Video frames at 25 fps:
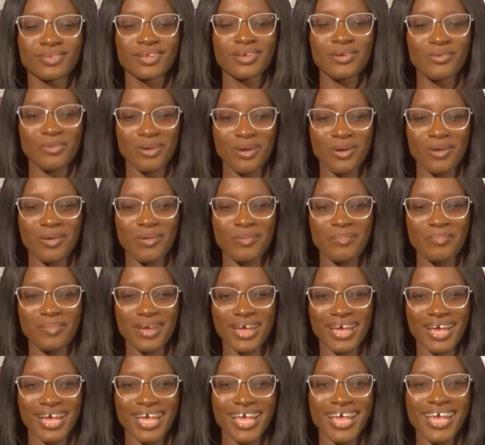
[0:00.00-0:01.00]
Welcome
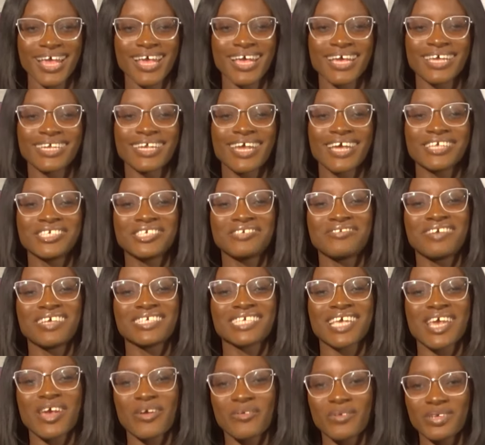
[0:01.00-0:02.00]
back. Nigeria's
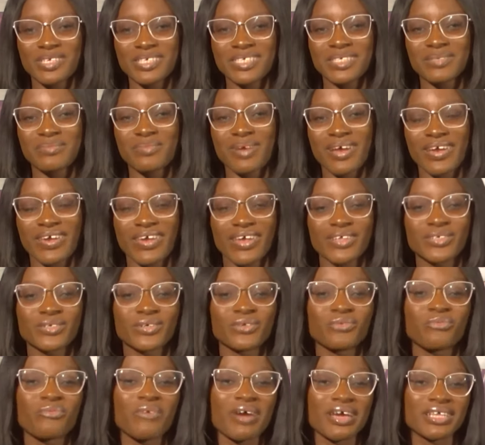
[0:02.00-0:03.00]
equities market
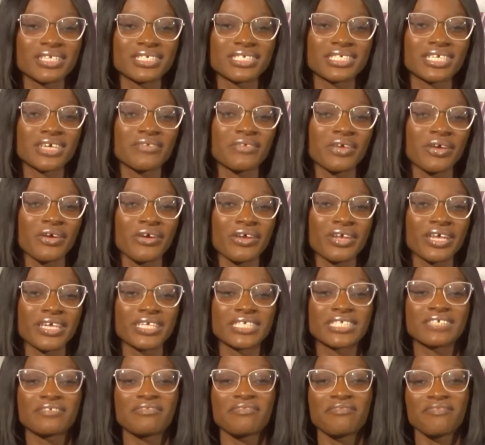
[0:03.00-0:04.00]
on Wednesday recorded
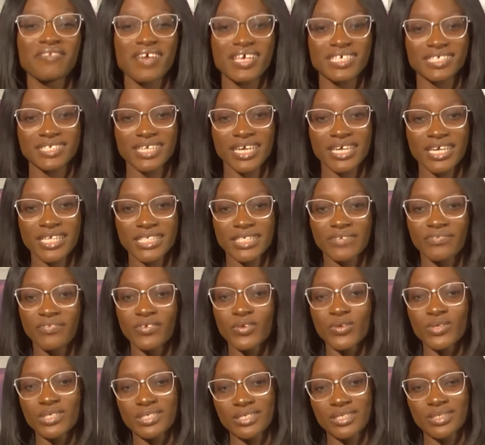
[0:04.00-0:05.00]
its first negative
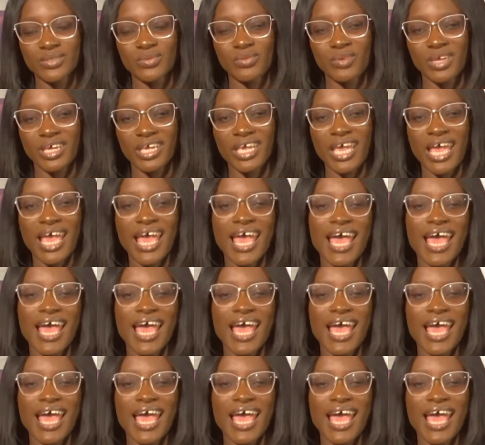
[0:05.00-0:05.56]
close this week